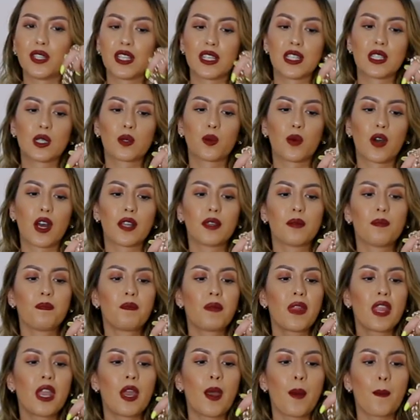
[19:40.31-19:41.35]
this one
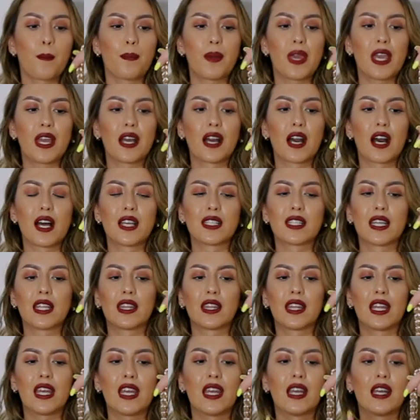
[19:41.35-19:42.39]
because
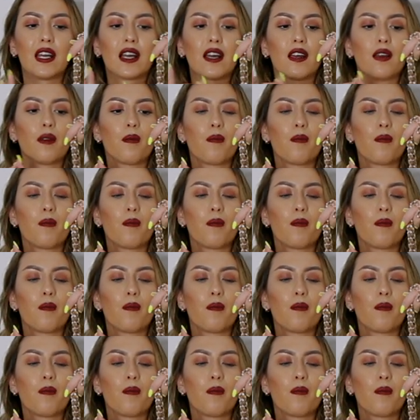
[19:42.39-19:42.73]
I think